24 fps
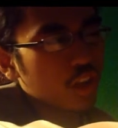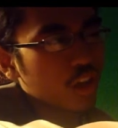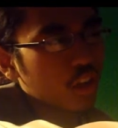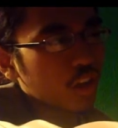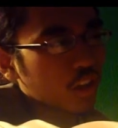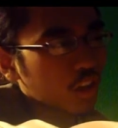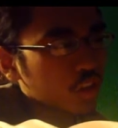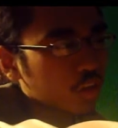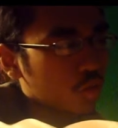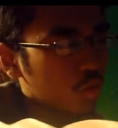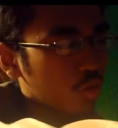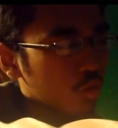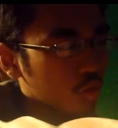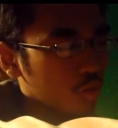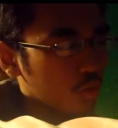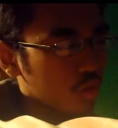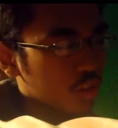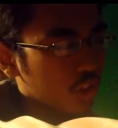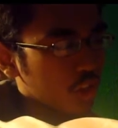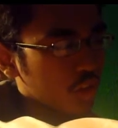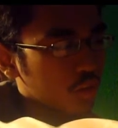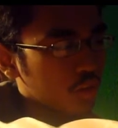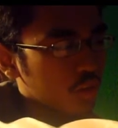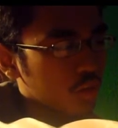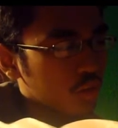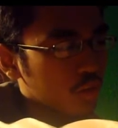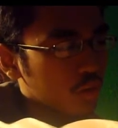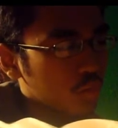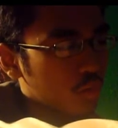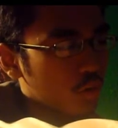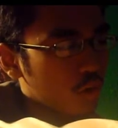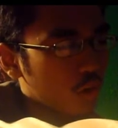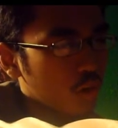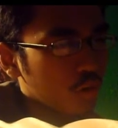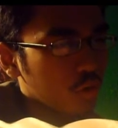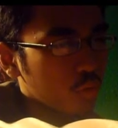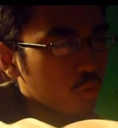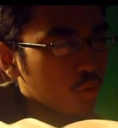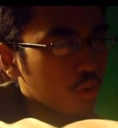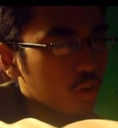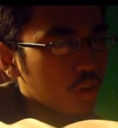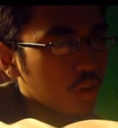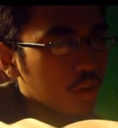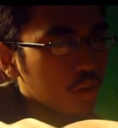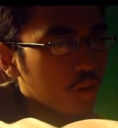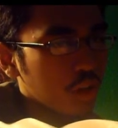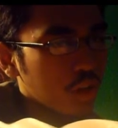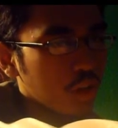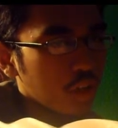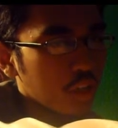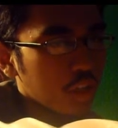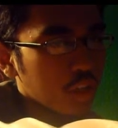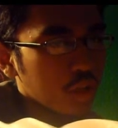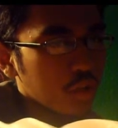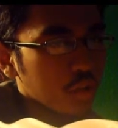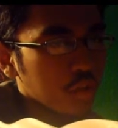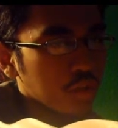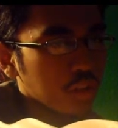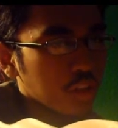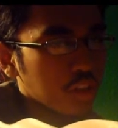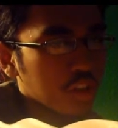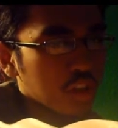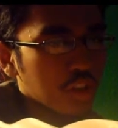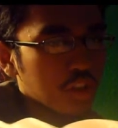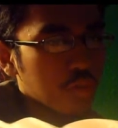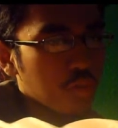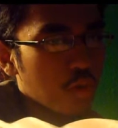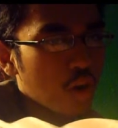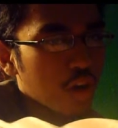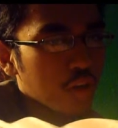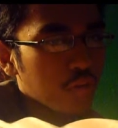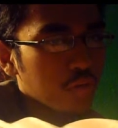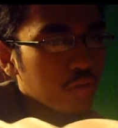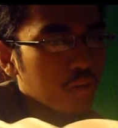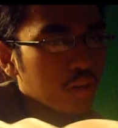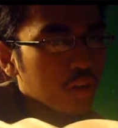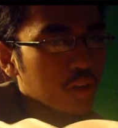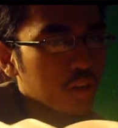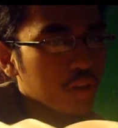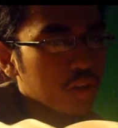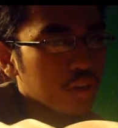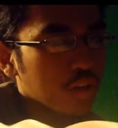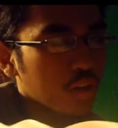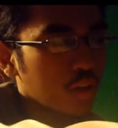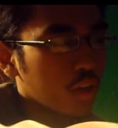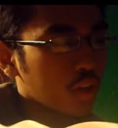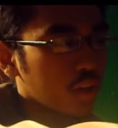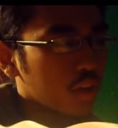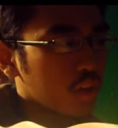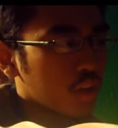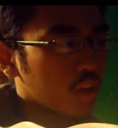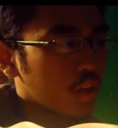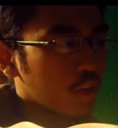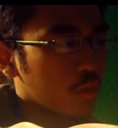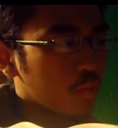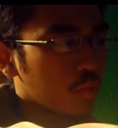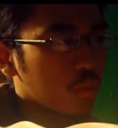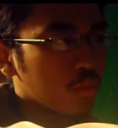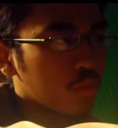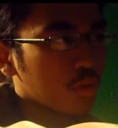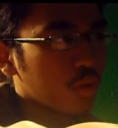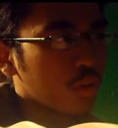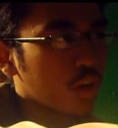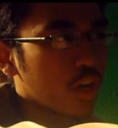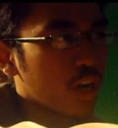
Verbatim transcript: I like there, there's like a certain part where it was like a spot fest. Like I remember